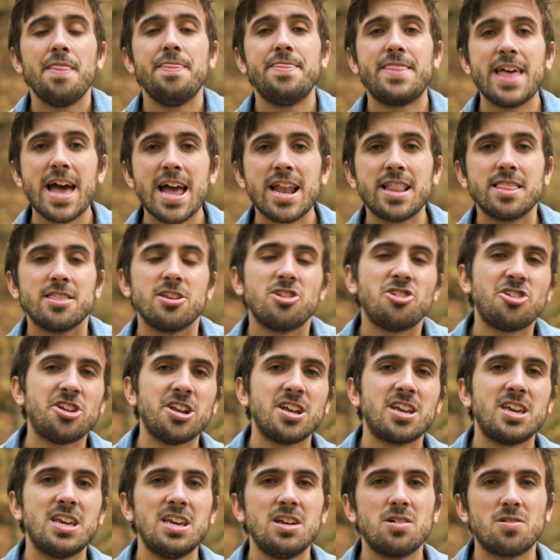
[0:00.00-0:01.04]
Then the
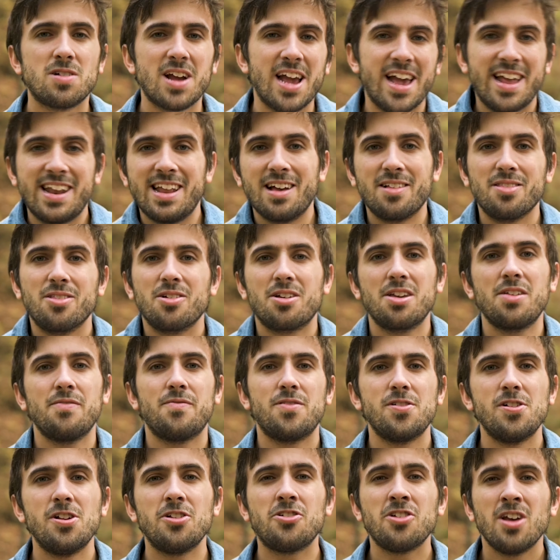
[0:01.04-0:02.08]
shaky or handheld looking
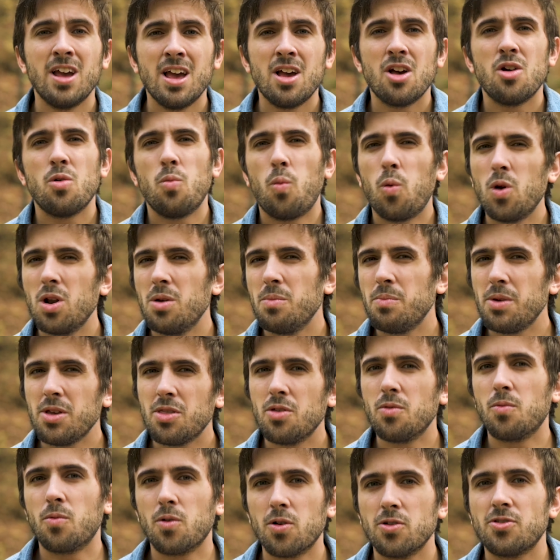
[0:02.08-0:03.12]
footage wouldn't be
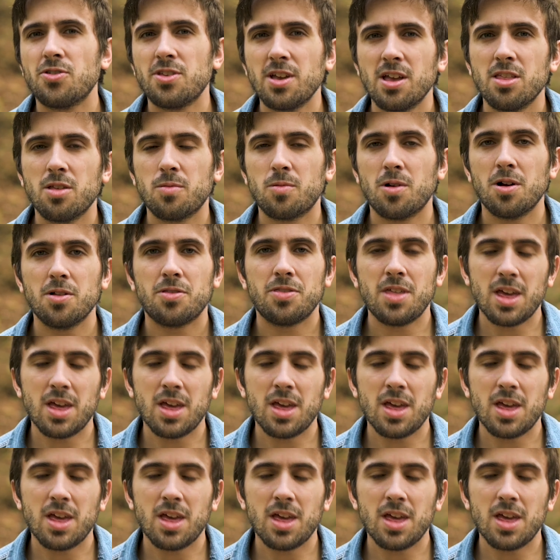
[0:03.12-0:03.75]
the worst thing in the world.